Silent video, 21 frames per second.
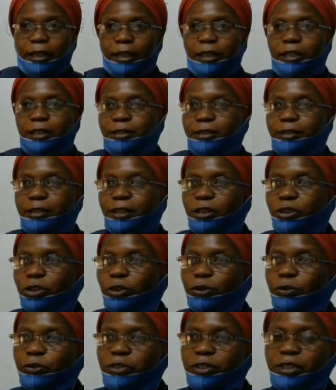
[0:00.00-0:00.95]
Instead
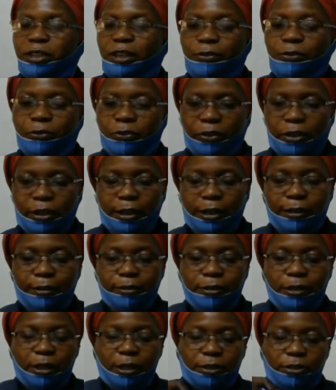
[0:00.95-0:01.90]
of
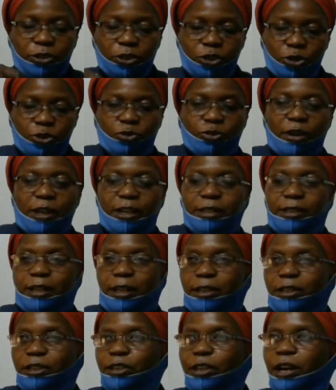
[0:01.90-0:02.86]
7, this
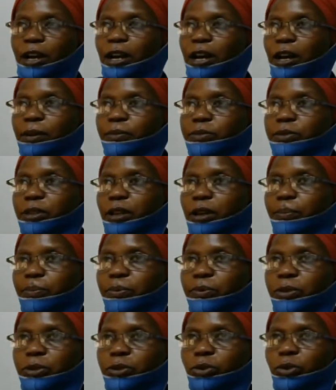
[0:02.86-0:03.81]
writer here comes up
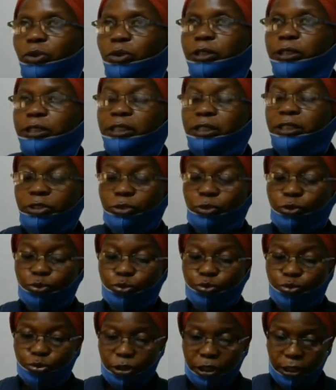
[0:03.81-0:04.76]
with only
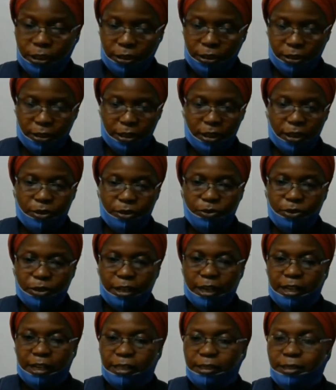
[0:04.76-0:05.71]
3
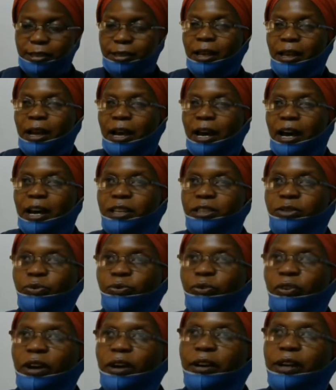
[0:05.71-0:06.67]
areas as
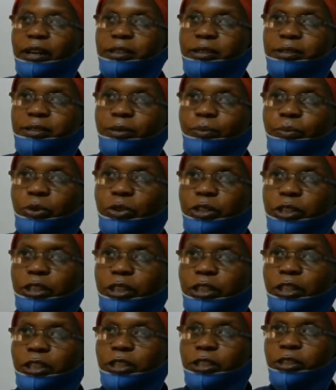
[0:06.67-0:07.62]
far as the body
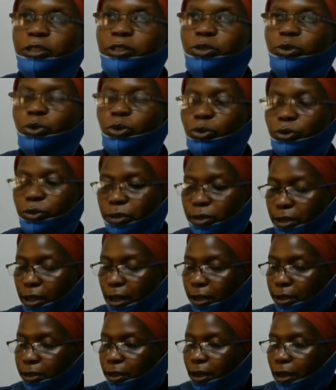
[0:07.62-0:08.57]
is
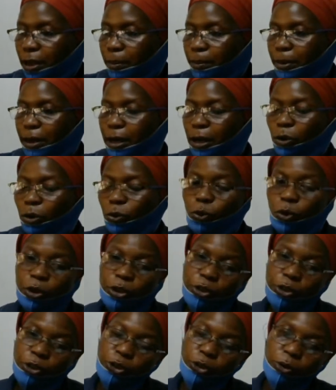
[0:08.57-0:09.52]
concerned. But I
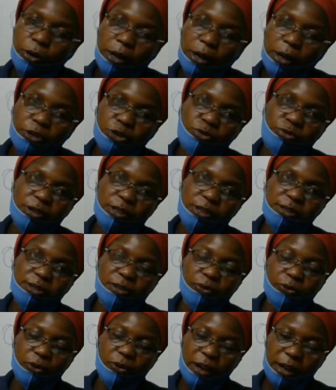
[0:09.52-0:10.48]
want you and stress
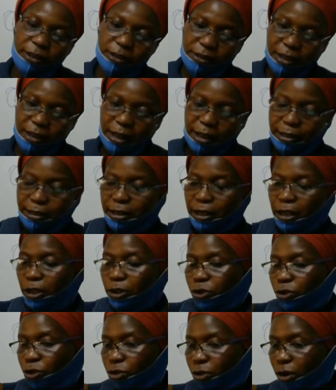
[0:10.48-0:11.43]
the fact that
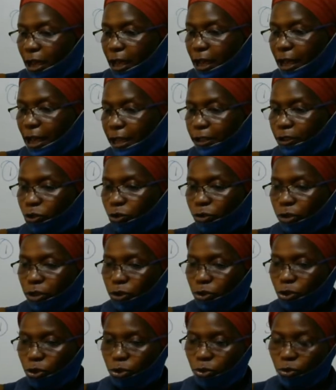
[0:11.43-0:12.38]
try to
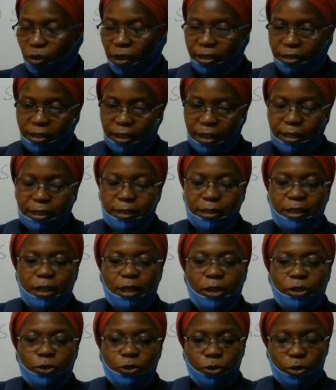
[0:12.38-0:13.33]
ensure that
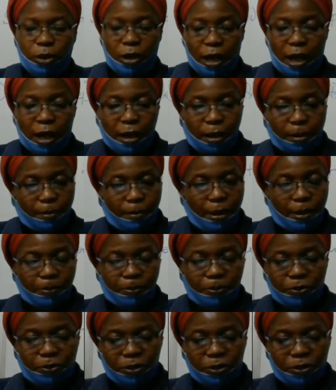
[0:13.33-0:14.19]
you come up